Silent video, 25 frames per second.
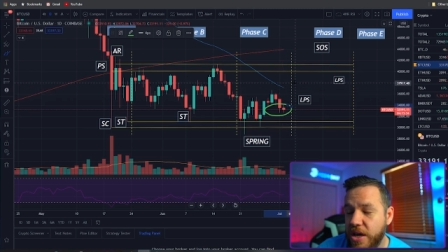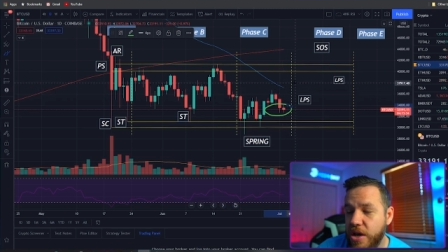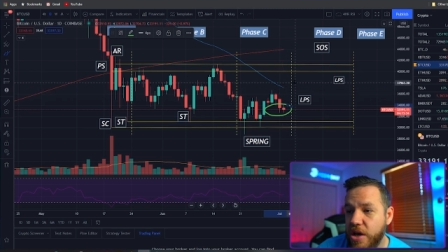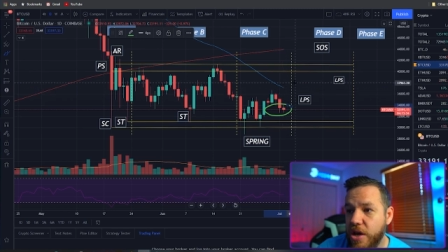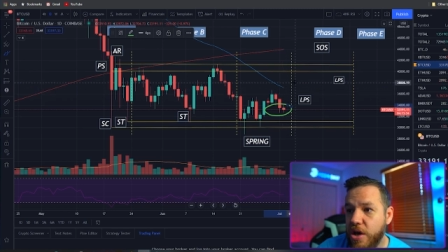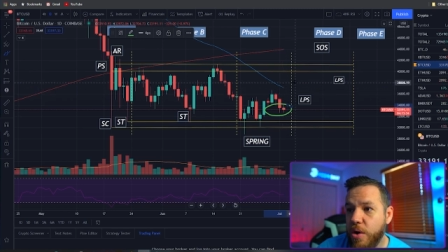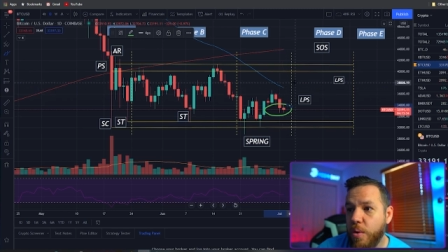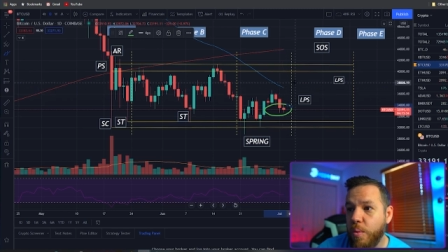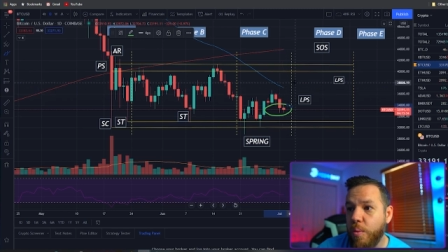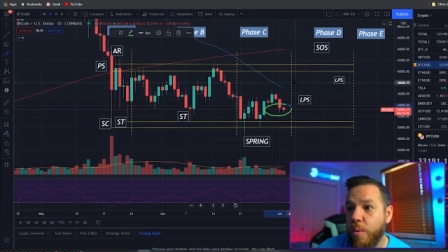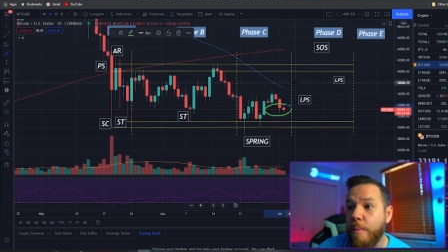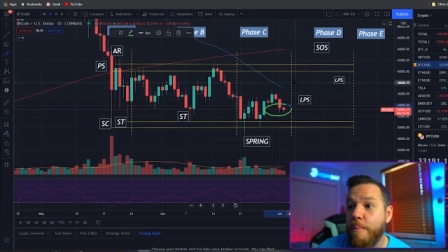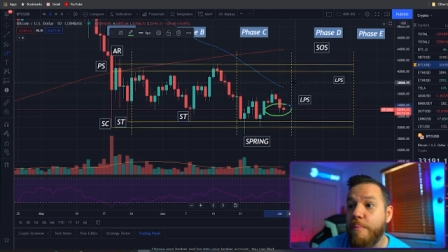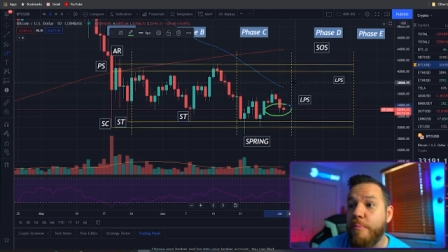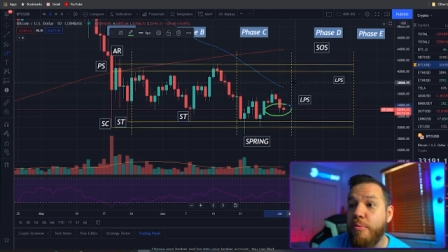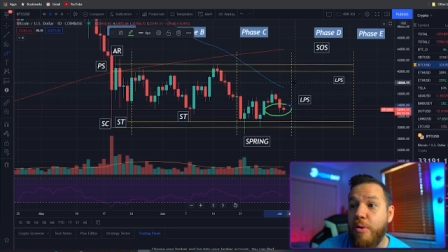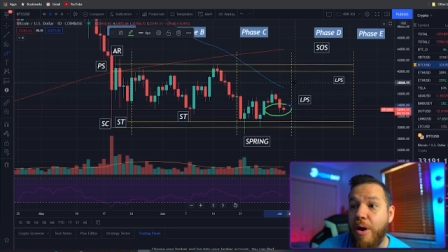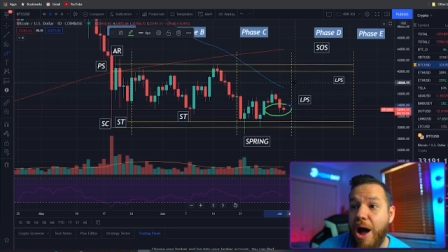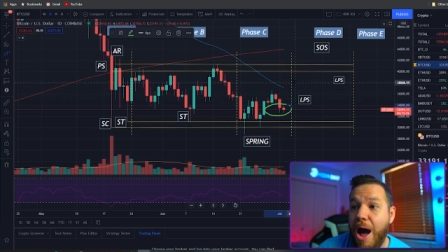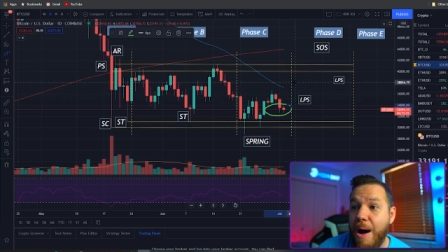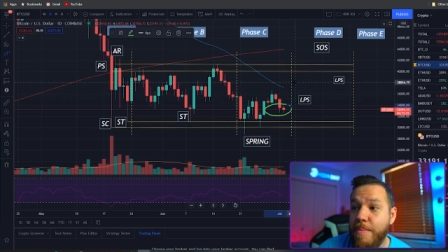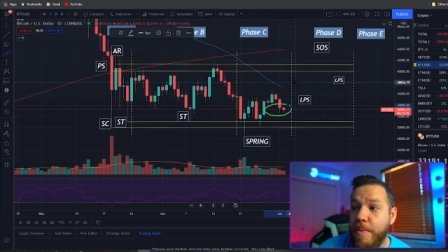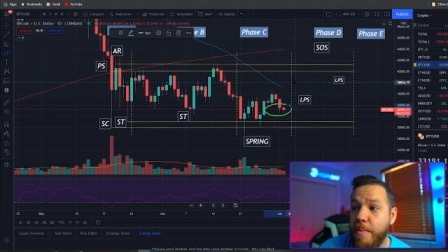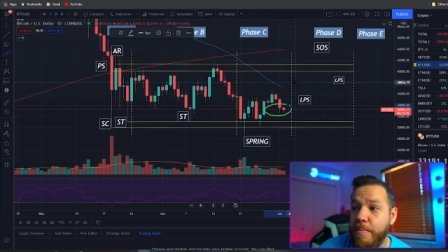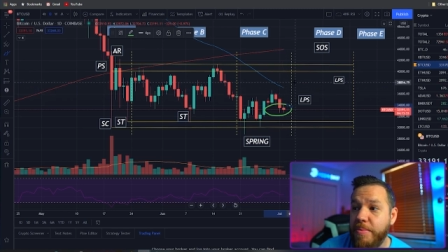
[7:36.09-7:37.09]
will
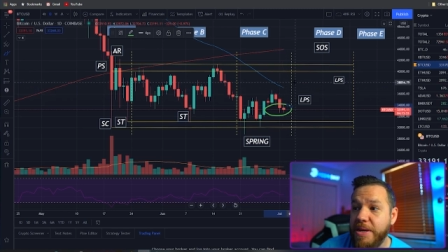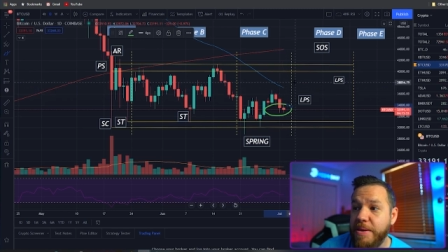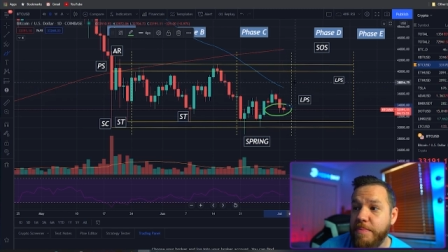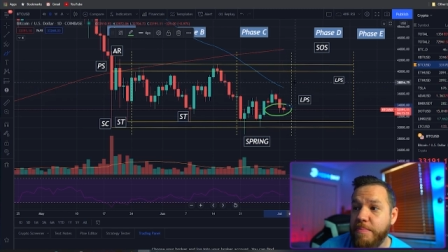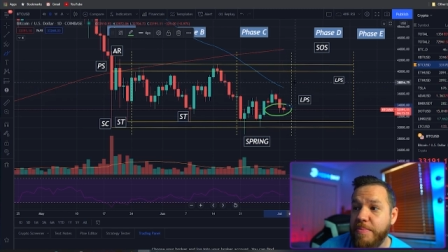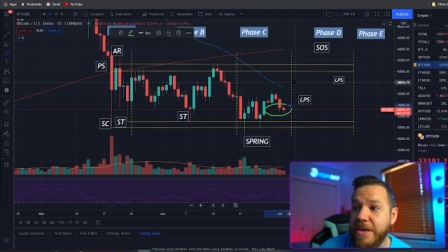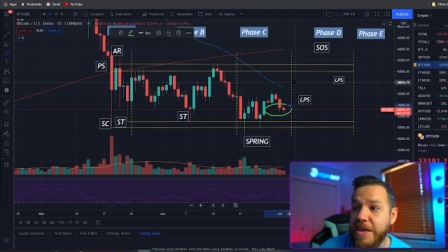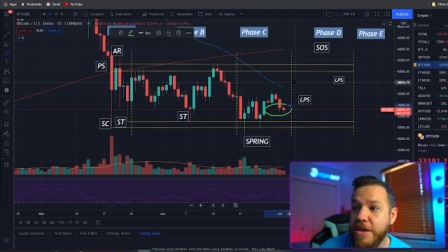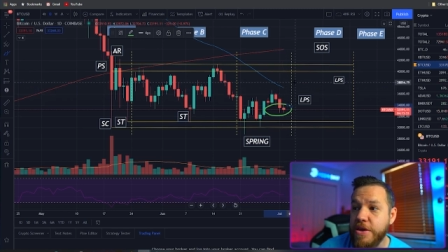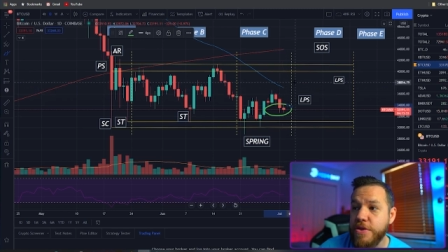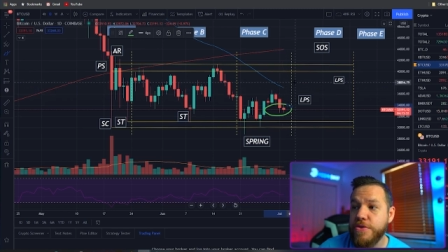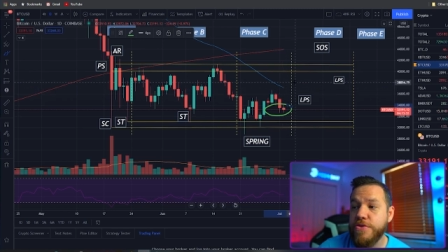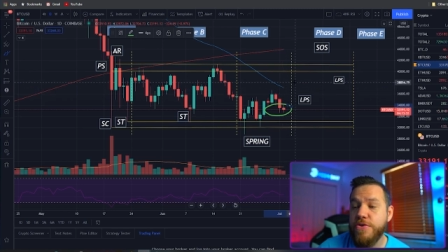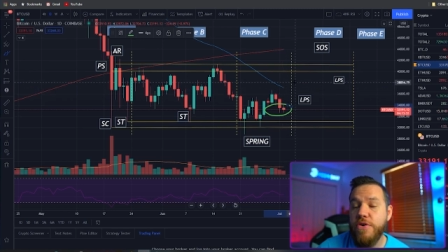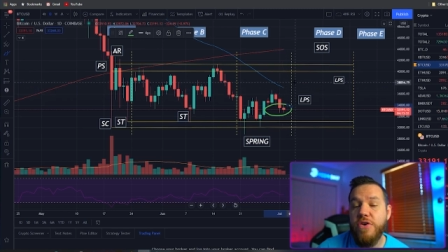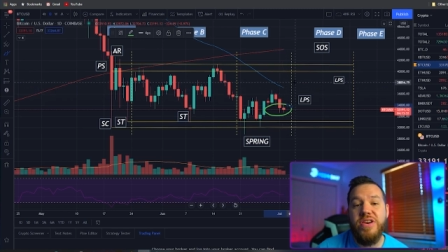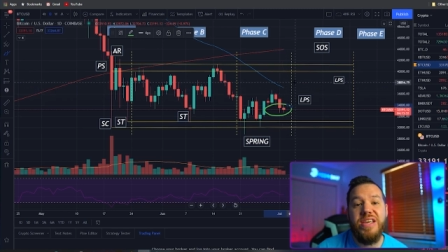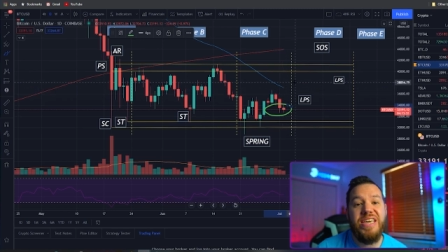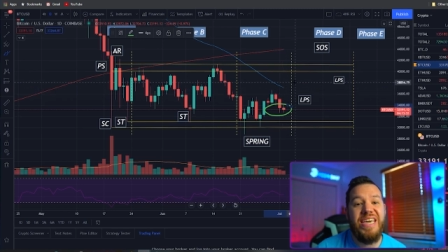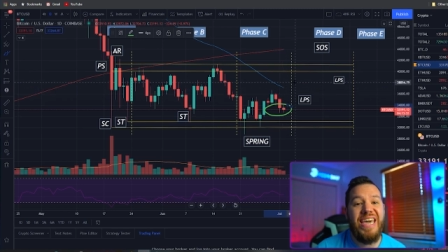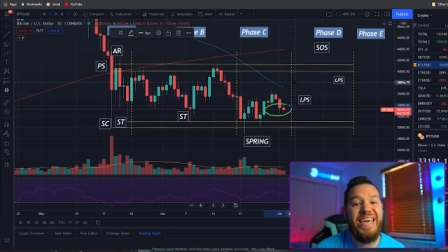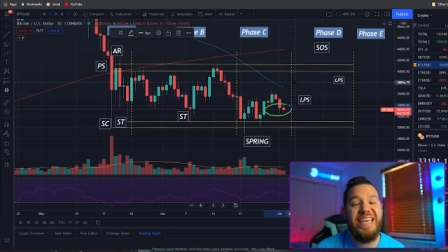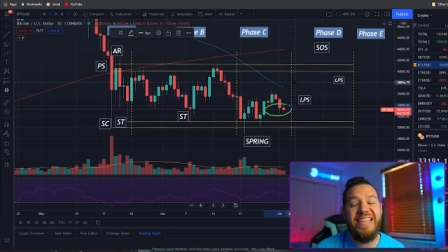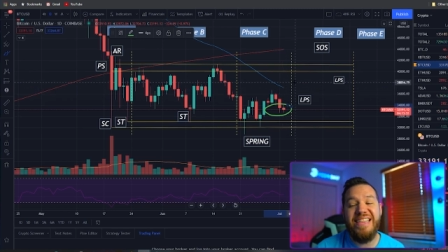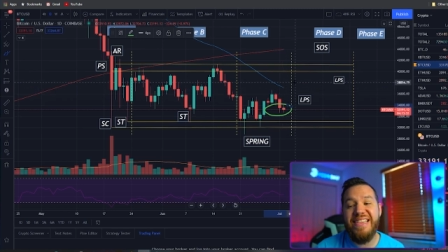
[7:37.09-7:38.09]
probably be
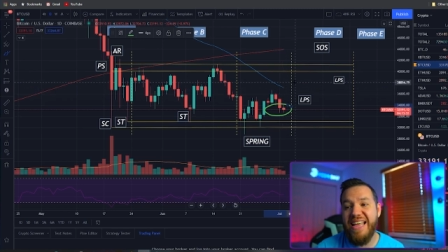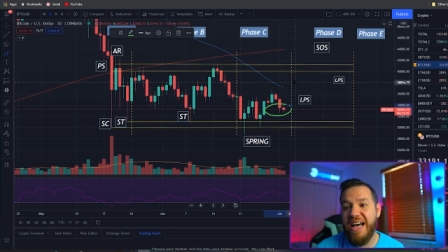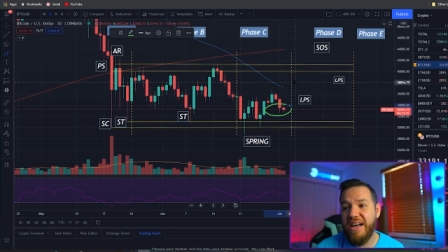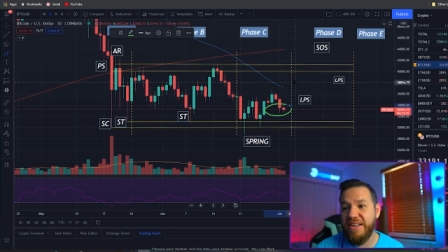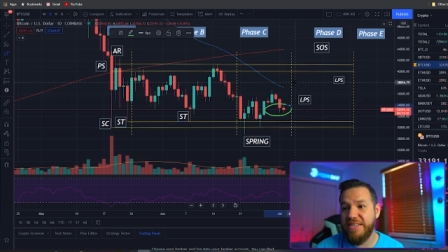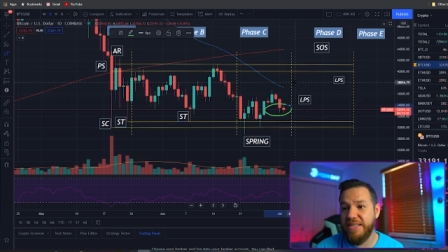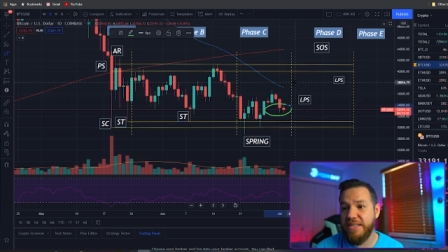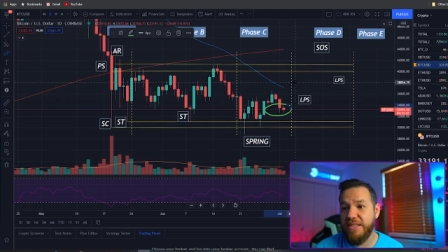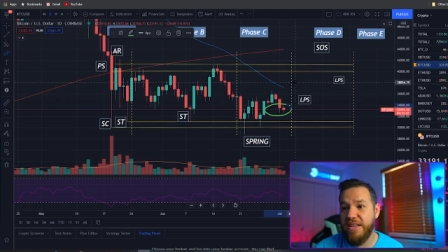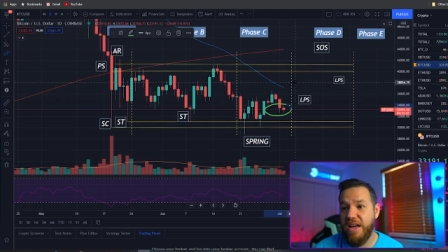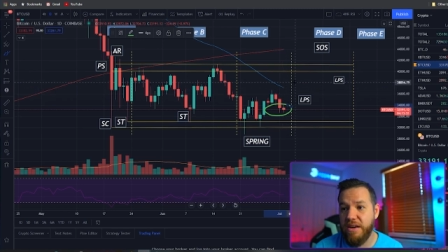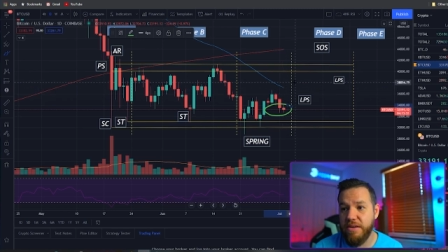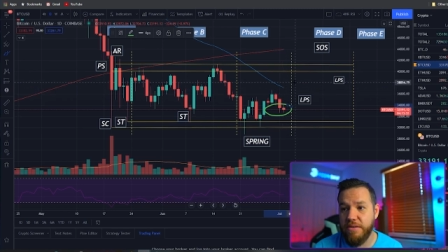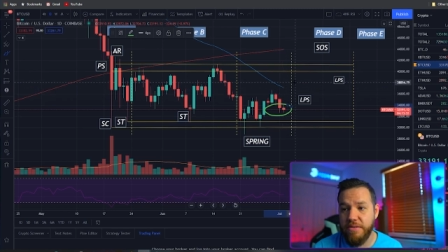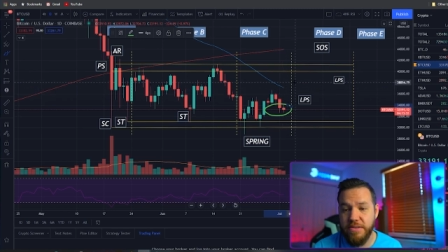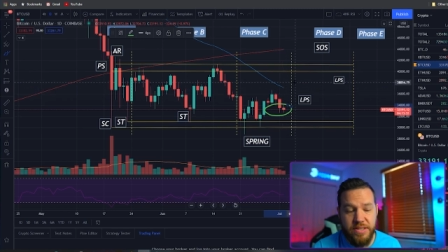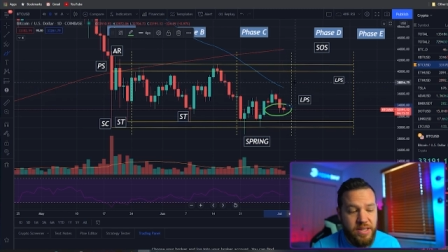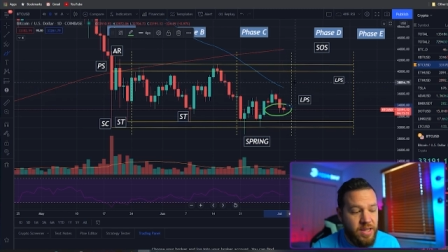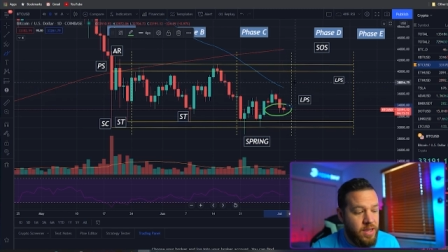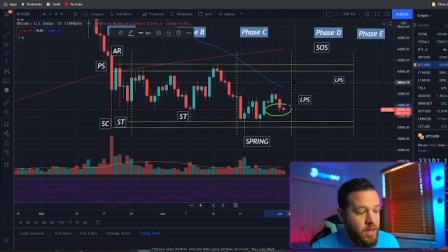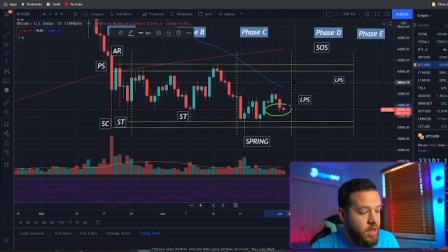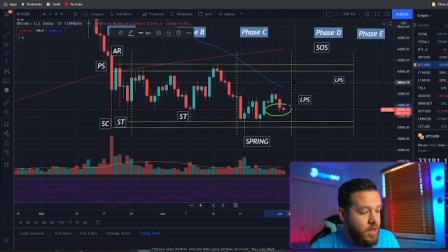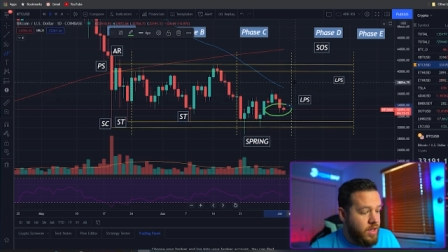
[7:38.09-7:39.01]
$38,000.